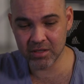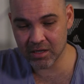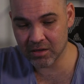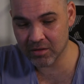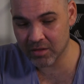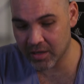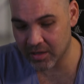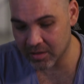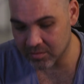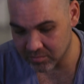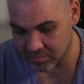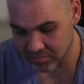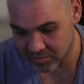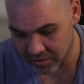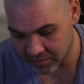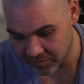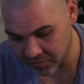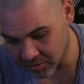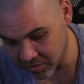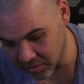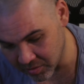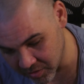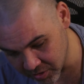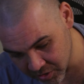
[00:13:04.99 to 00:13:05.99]
now that I've
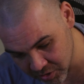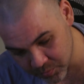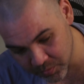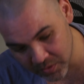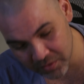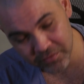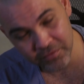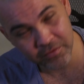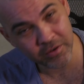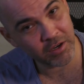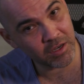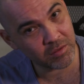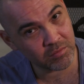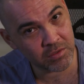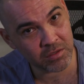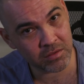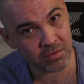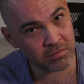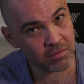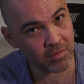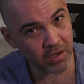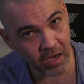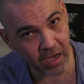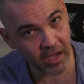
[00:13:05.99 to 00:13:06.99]
got this one framed.
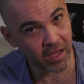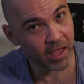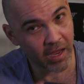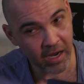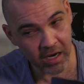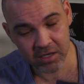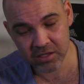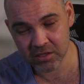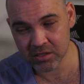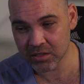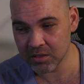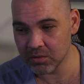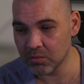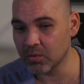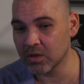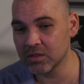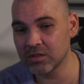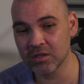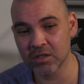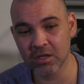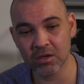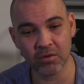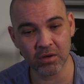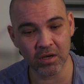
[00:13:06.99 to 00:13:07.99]
I actually want
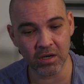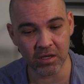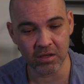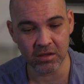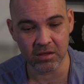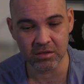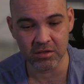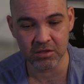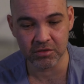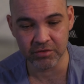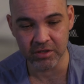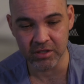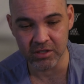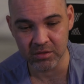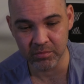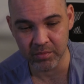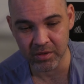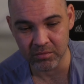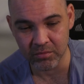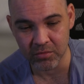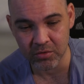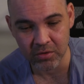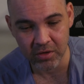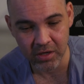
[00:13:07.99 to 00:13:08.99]
to go and hit the streets a
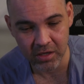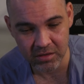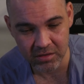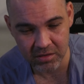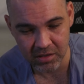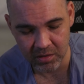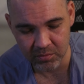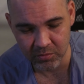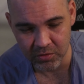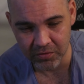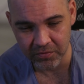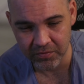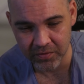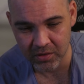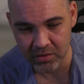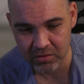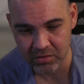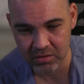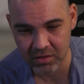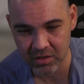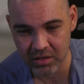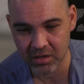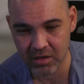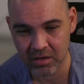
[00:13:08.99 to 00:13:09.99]
bit more and take more
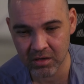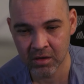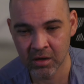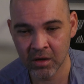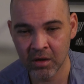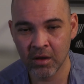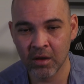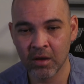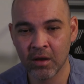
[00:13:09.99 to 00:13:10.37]
photos there.